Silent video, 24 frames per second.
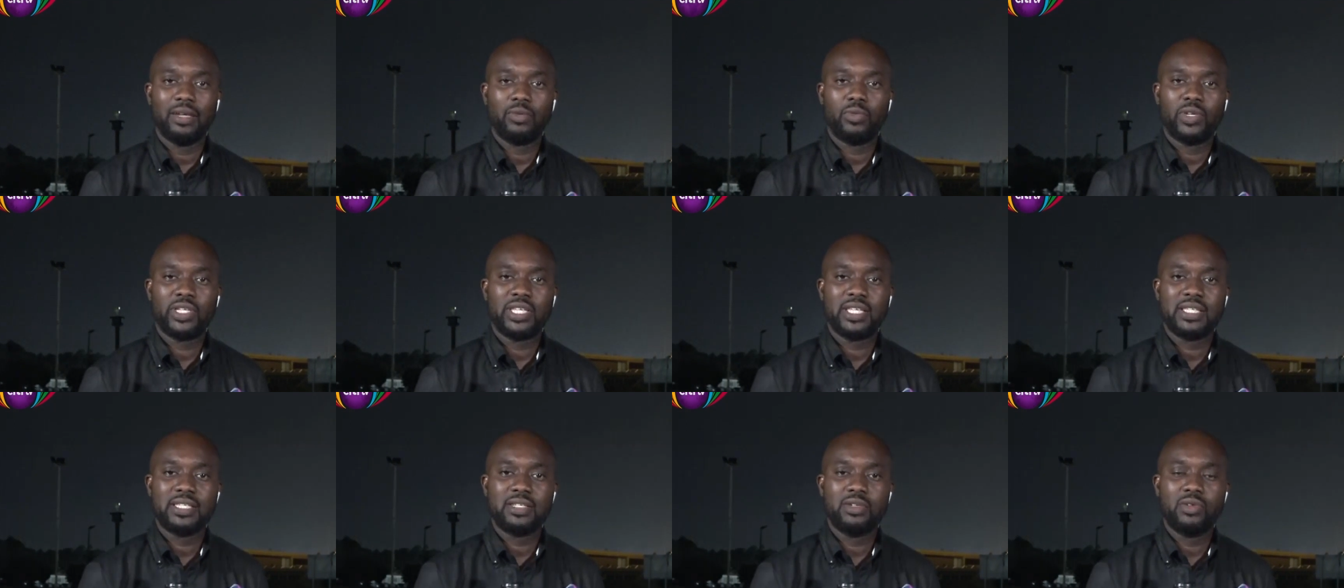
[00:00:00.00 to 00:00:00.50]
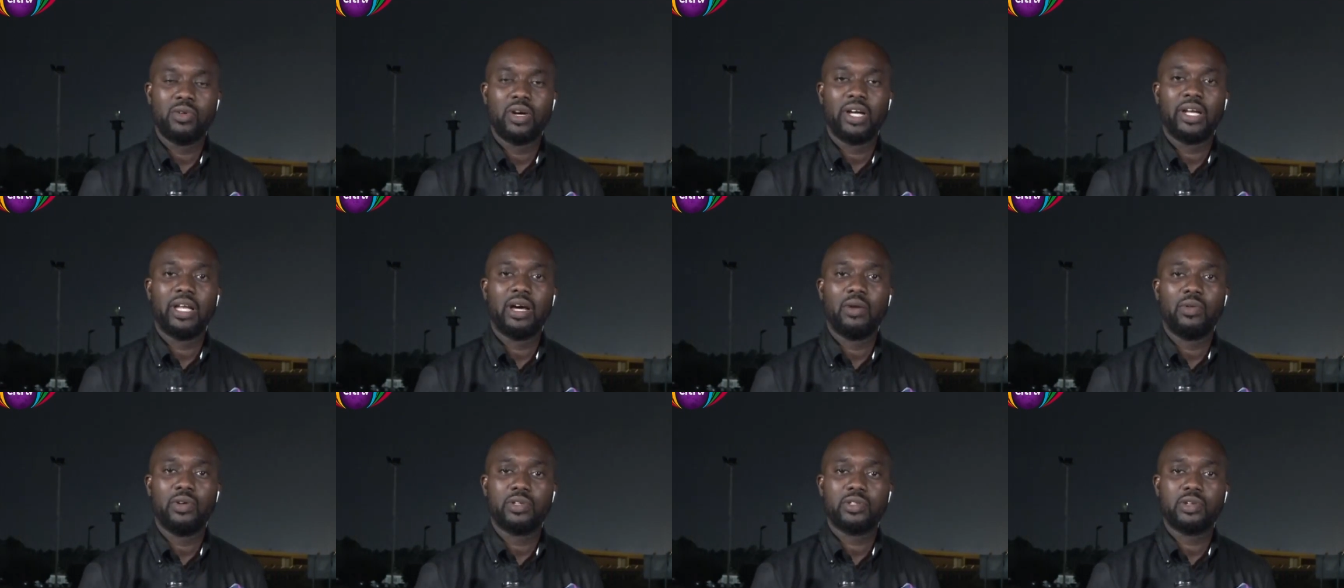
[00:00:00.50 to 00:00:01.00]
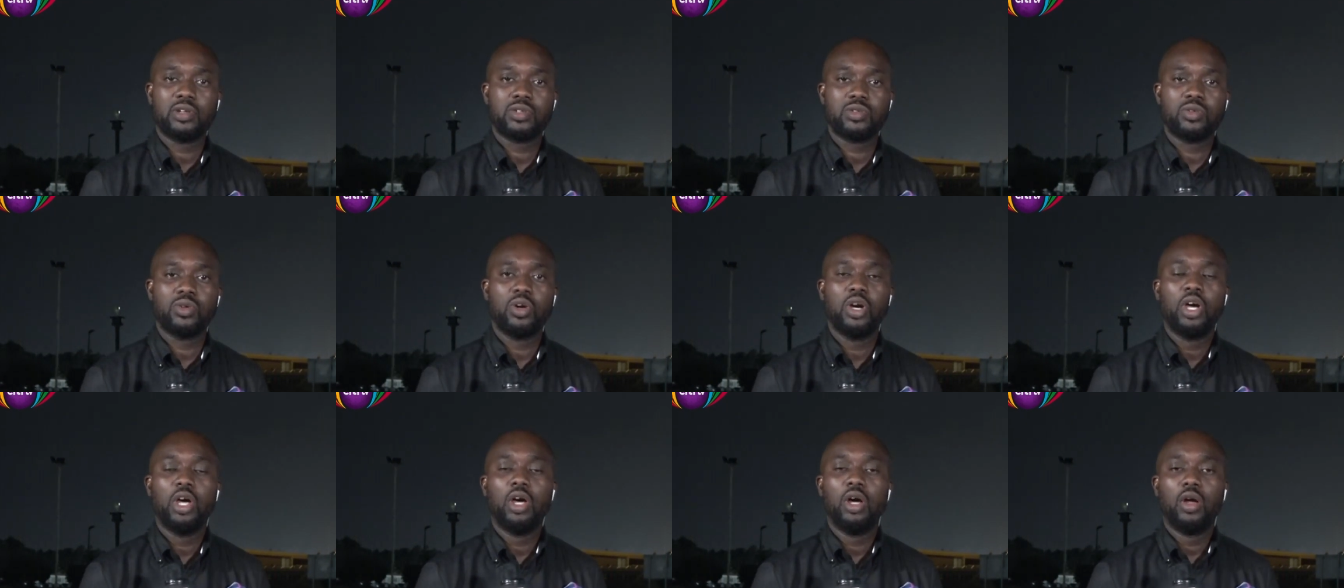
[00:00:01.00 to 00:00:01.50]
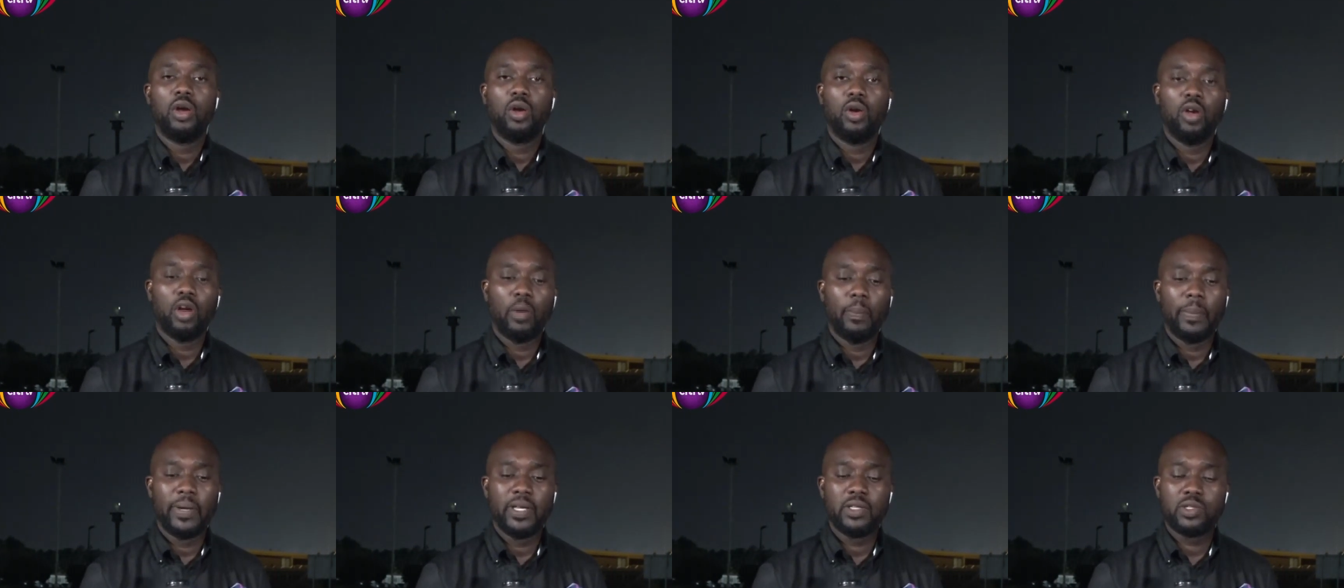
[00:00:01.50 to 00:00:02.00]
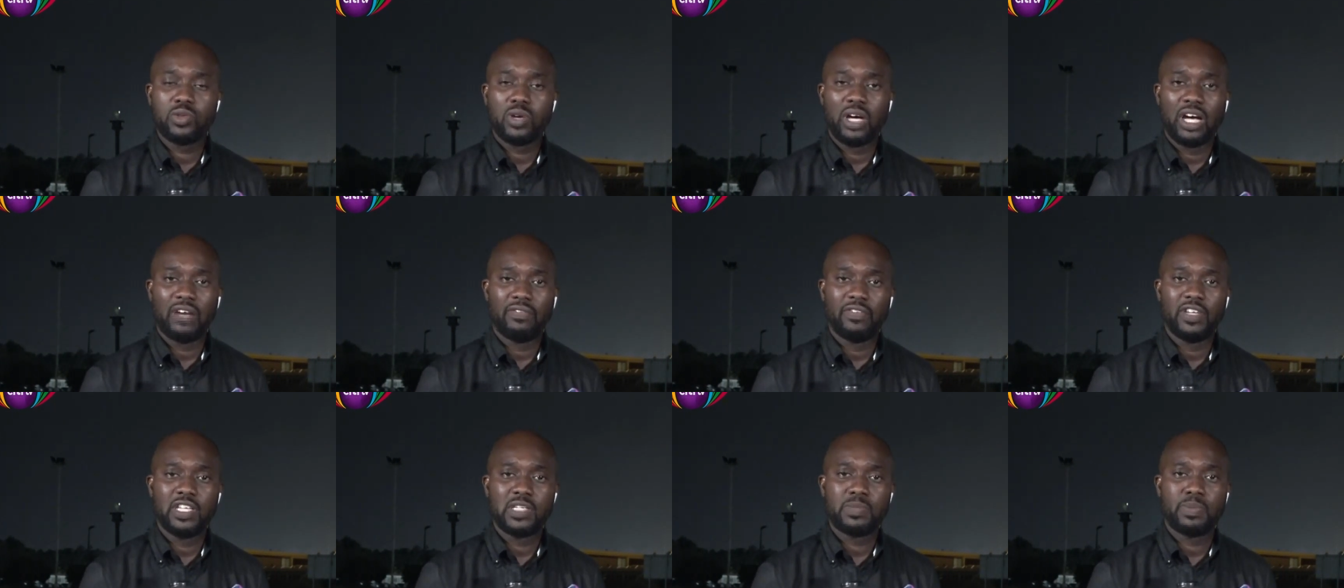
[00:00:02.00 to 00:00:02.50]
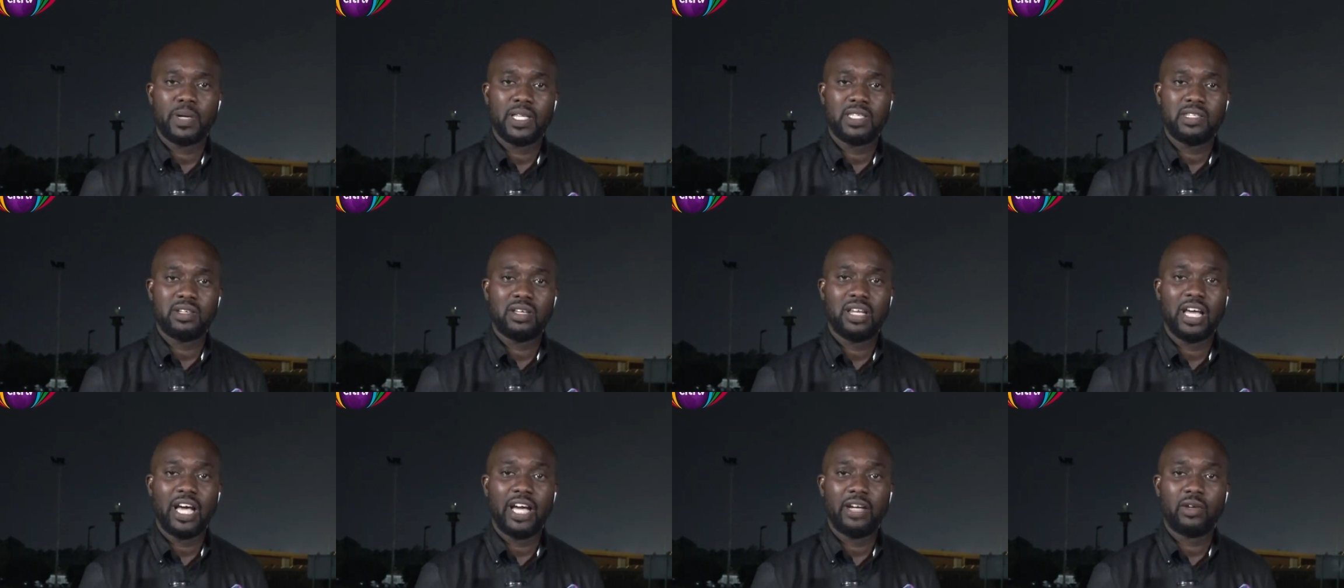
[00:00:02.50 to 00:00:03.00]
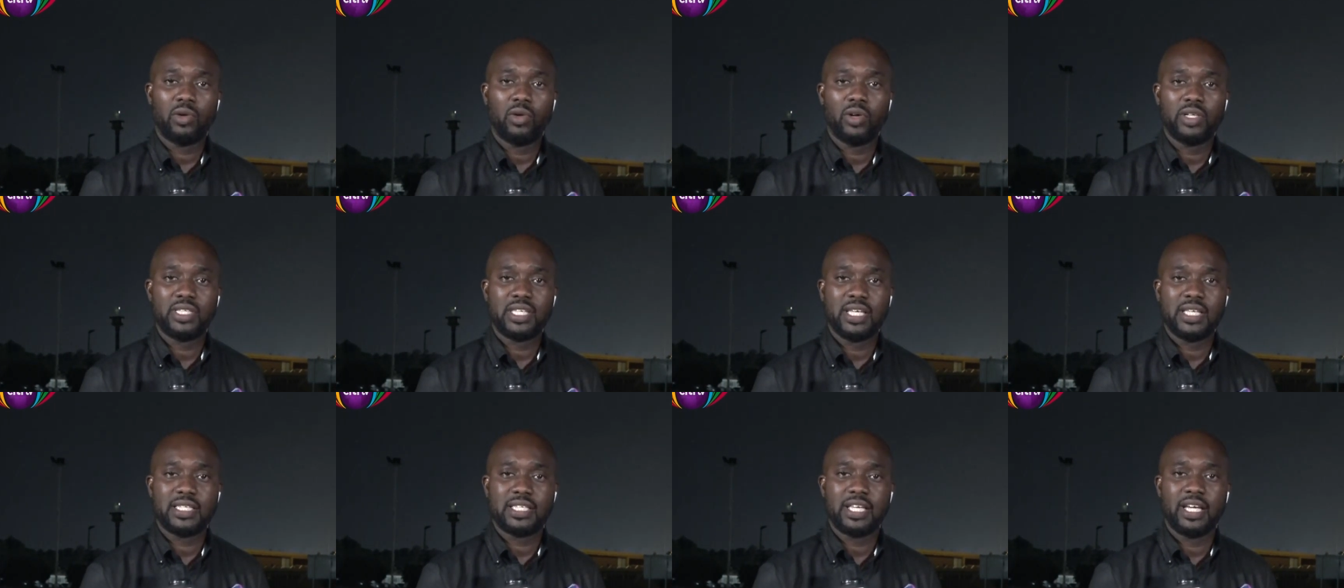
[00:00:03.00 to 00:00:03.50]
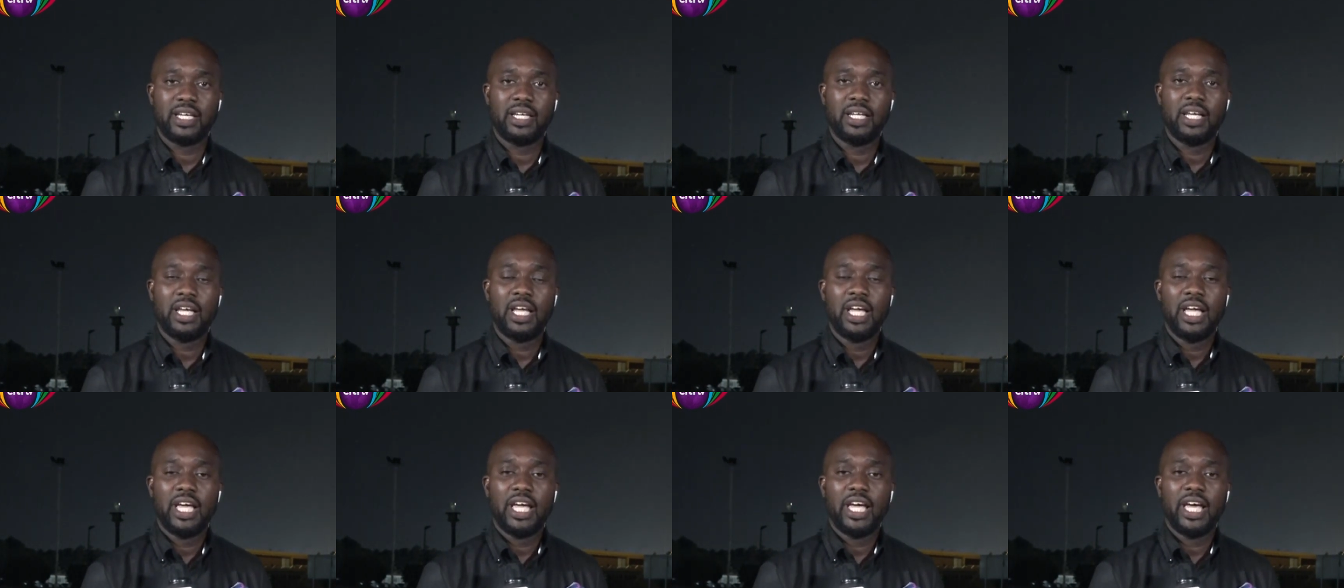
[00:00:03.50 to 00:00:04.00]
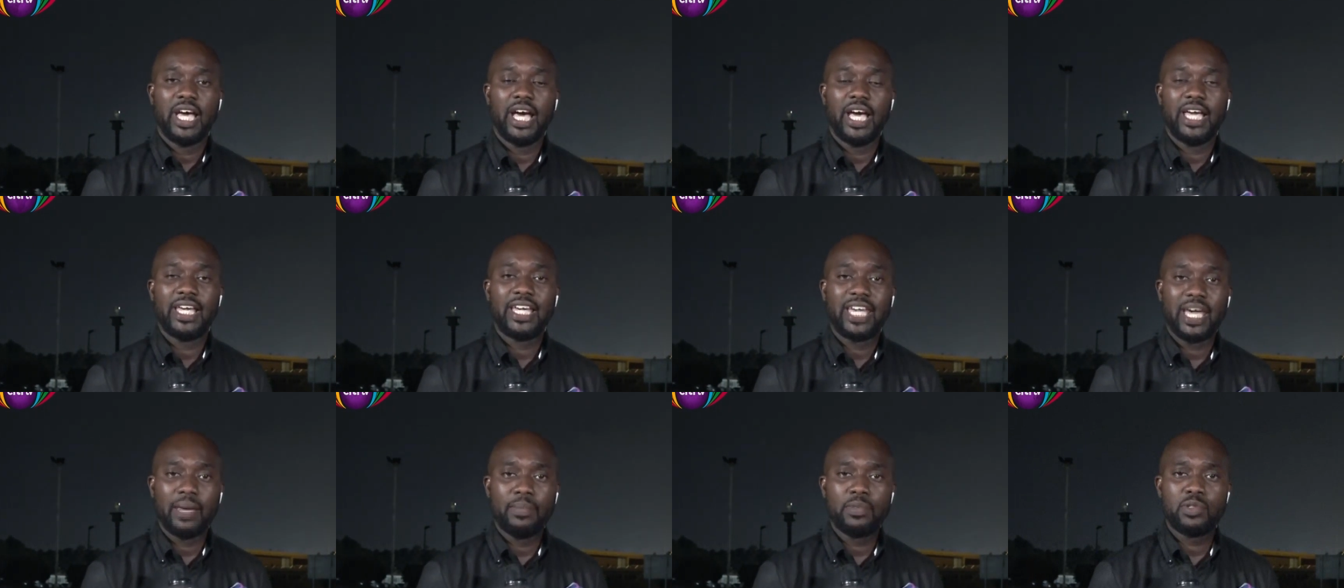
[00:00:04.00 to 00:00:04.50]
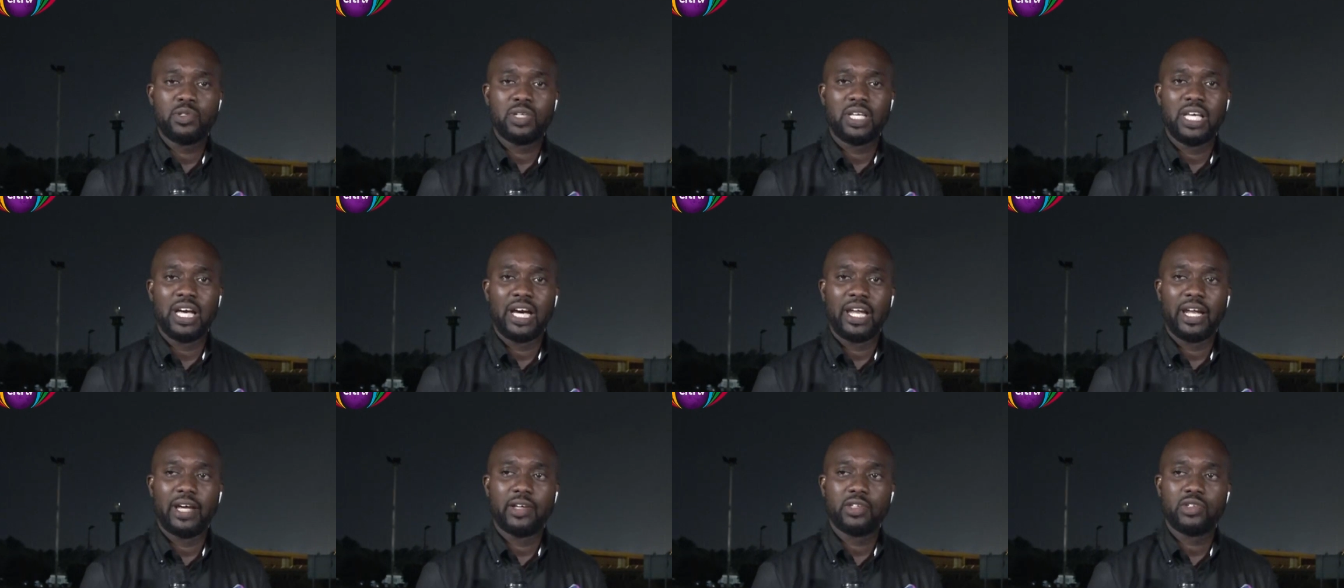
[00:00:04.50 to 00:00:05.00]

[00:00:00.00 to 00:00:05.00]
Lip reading: which is Rwanda, was also lobbying to have this particular headquarters, and it came to Ghana.